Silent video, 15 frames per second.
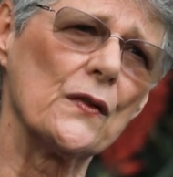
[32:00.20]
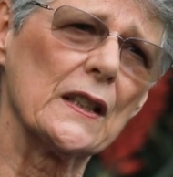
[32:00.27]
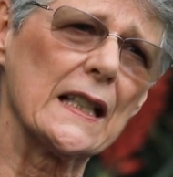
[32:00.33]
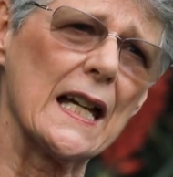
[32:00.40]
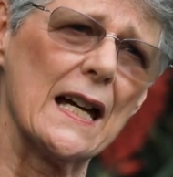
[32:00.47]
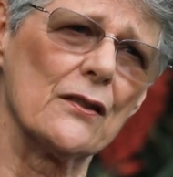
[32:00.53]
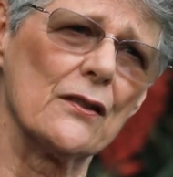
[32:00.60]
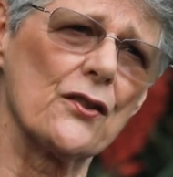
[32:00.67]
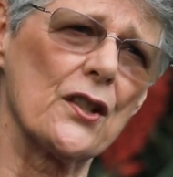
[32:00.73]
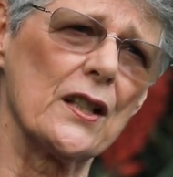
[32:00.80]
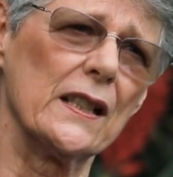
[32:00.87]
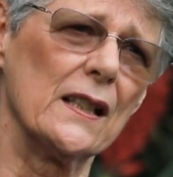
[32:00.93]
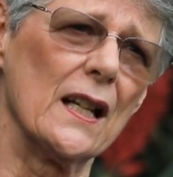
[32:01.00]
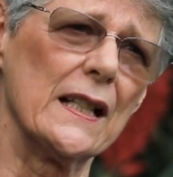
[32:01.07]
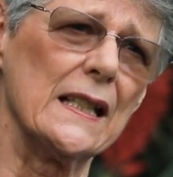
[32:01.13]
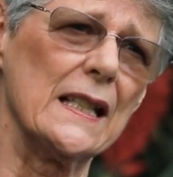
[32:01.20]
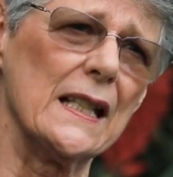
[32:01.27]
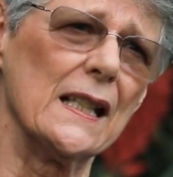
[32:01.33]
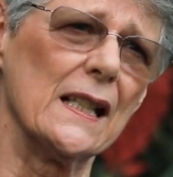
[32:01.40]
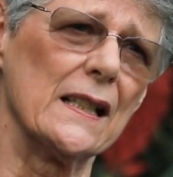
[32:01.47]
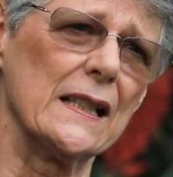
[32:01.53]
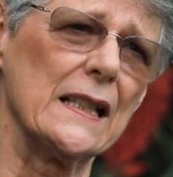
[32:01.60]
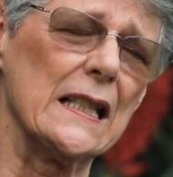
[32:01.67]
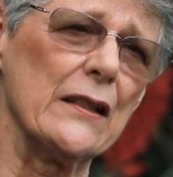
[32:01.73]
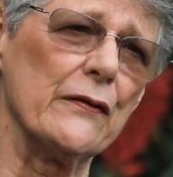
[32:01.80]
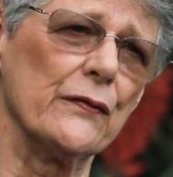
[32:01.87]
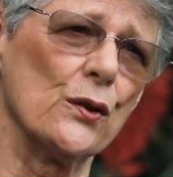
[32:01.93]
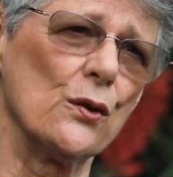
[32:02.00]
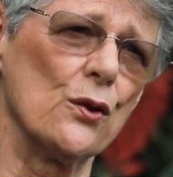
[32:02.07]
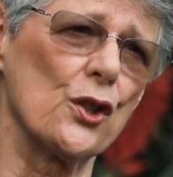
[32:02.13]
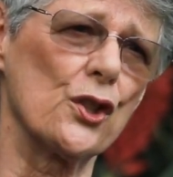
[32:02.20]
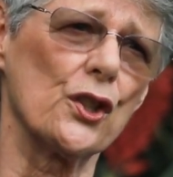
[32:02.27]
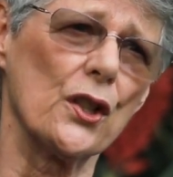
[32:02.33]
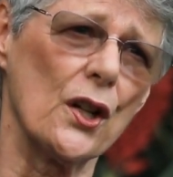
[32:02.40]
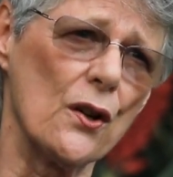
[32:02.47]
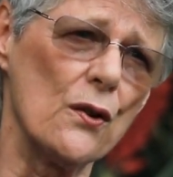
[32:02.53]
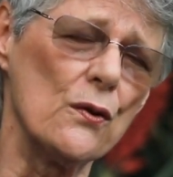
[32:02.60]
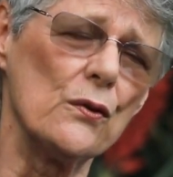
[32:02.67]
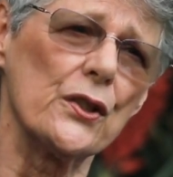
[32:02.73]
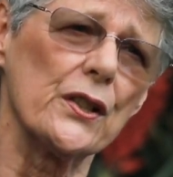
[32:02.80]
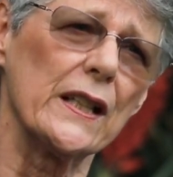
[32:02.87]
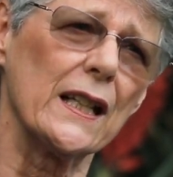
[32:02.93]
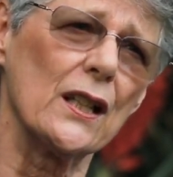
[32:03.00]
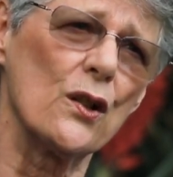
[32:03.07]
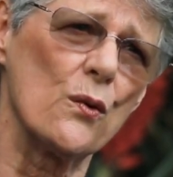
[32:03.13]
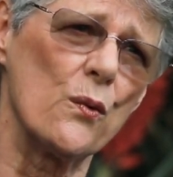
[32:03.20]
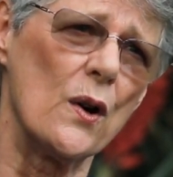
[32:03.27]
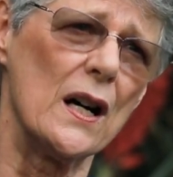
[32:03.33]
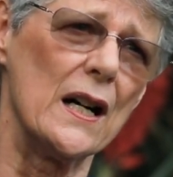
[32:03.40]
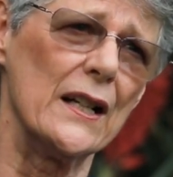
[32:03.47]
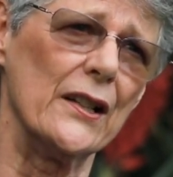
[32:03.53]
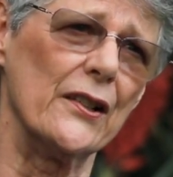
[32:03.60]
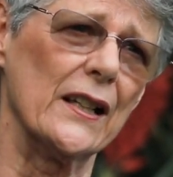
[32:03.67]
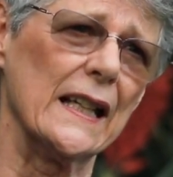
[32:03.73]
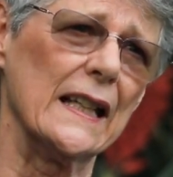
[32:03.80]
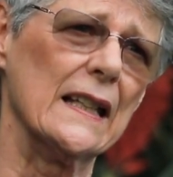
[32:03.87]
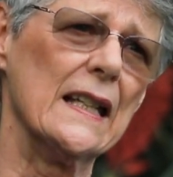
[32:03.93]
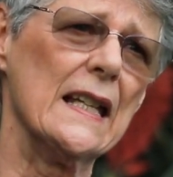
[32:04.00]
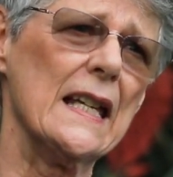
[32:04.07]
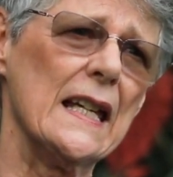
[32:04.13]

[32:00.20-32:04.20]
on the council in 1994 should hold an inquiry